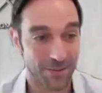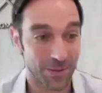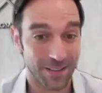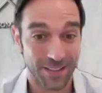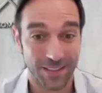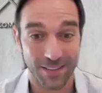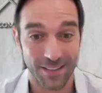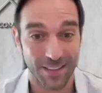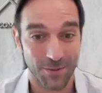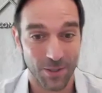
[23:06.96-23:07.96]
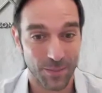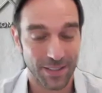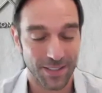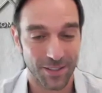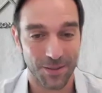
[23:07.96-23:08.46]
we can lend anywhere in
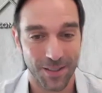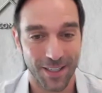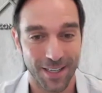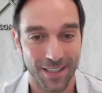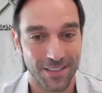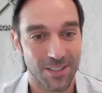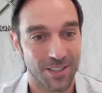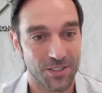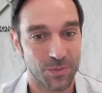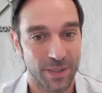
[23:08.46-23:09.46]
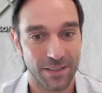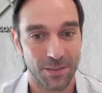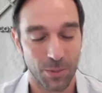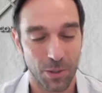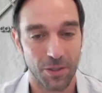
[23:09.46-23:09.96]
Mexico as long as you meet the
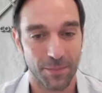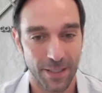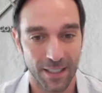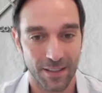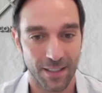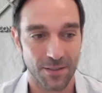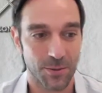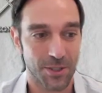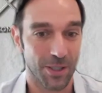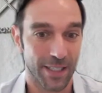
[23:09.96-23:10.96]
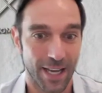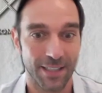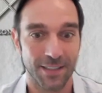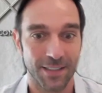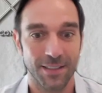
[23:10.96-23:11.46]
program guidelines, which are,
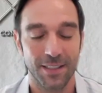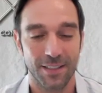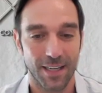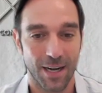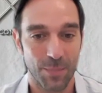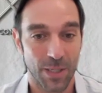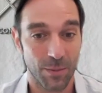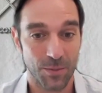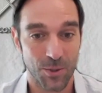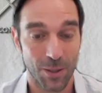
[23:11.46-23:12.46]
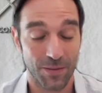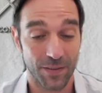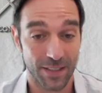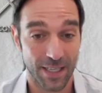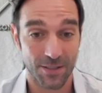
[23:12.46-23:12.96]
again, minimum
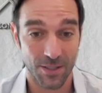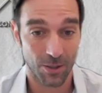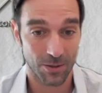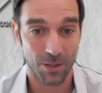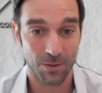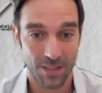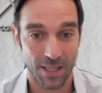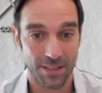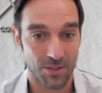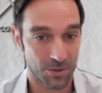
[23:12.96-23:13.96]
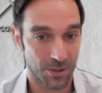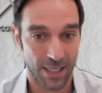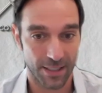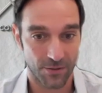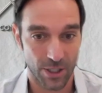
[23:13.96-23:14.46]
$250,000 loan size. So you're
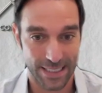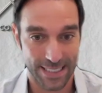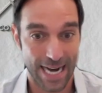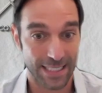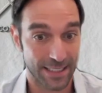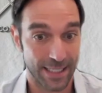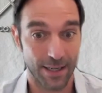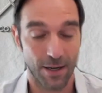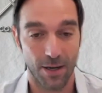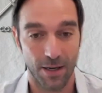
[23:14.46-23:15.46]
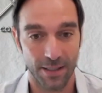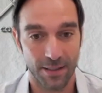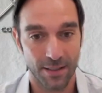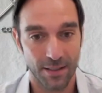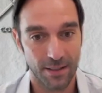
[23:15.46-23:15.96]
kind of transacting
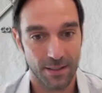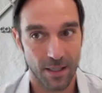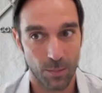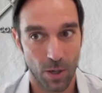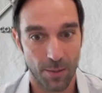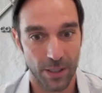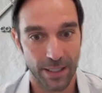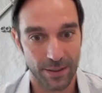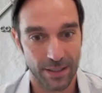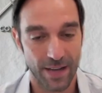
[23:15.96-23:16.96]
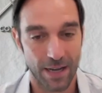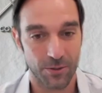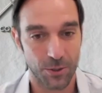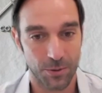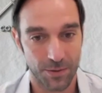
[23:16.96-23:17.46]
on a property with a
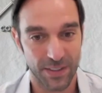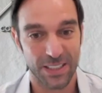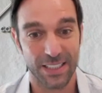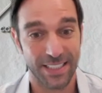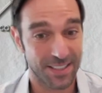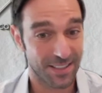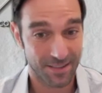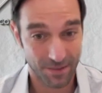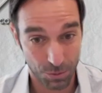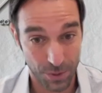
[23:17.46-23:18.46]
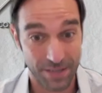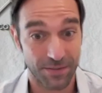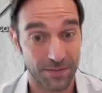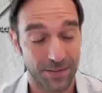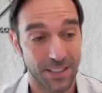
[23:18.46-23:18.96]
value of at least
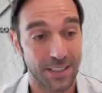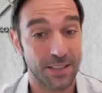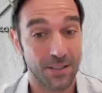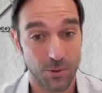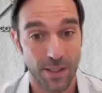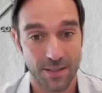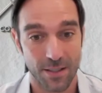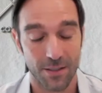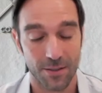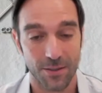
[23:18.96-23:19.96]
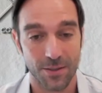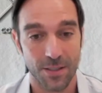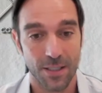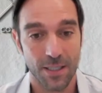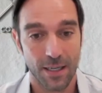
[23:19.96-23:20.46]
$350 US,
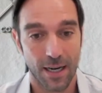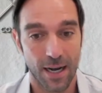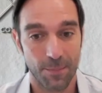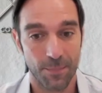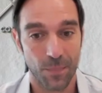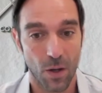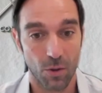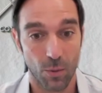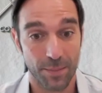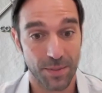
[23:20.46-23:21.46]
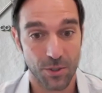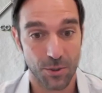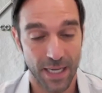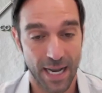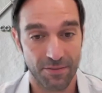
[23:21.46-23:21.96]
all the way up to
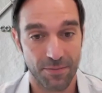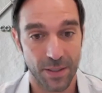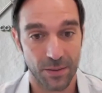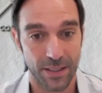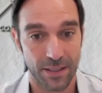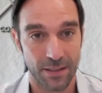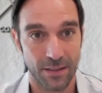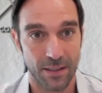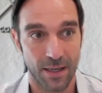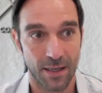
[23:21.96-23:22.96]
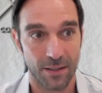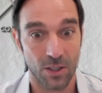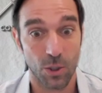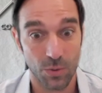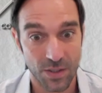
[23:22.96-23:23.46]
2.5 million
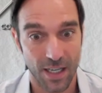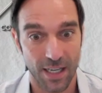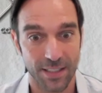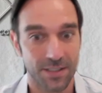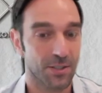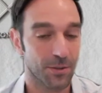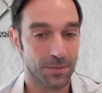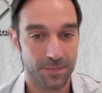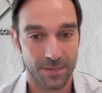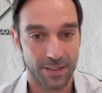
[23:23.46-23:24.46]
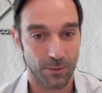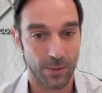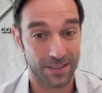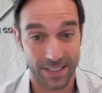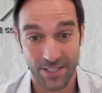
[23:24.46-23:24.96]
loan size. So
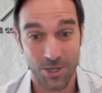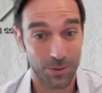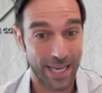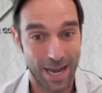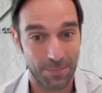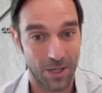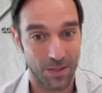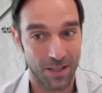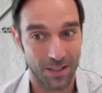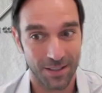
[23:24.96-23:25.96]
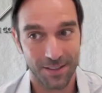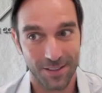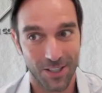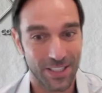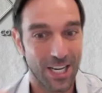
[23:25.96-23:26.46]
theoretically, no cap on
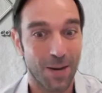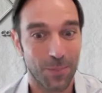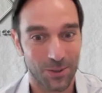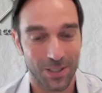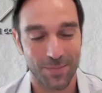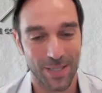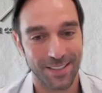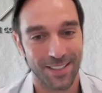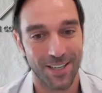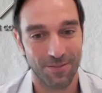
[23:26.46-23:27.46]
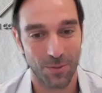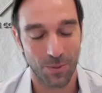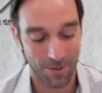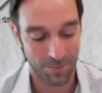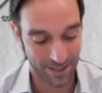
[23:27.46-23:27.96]
the upper limit of the
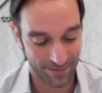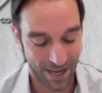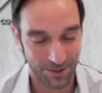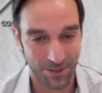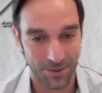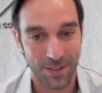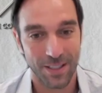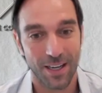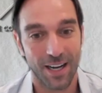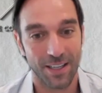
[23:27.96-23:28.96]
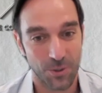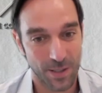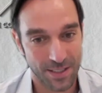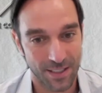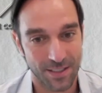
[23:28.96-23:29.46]
property value.
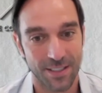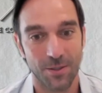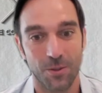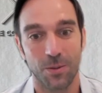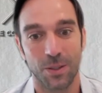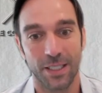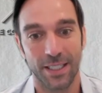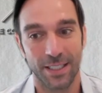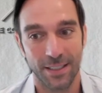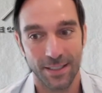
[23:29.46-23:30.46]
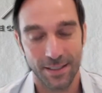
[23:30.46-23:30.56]
US citizen only,